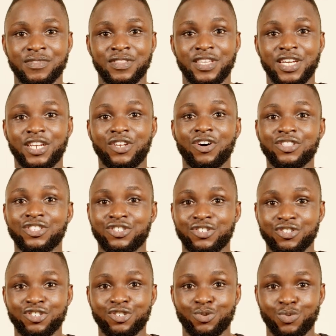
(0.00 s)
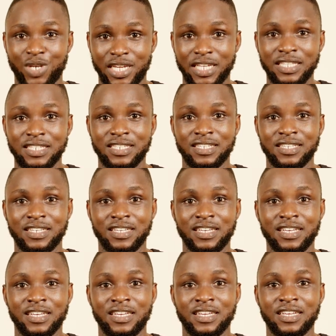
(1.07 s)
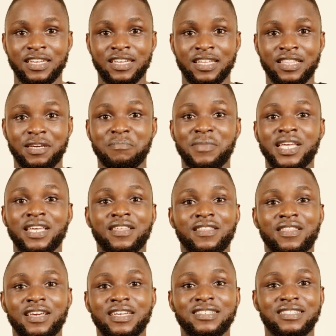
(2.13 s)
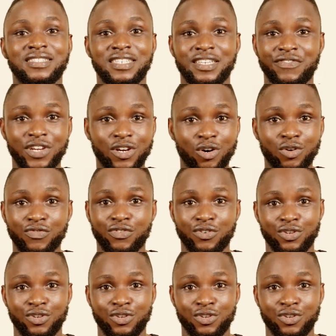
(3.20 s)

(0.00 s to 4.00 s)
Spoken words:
they're not so sweet, they're making things difficult for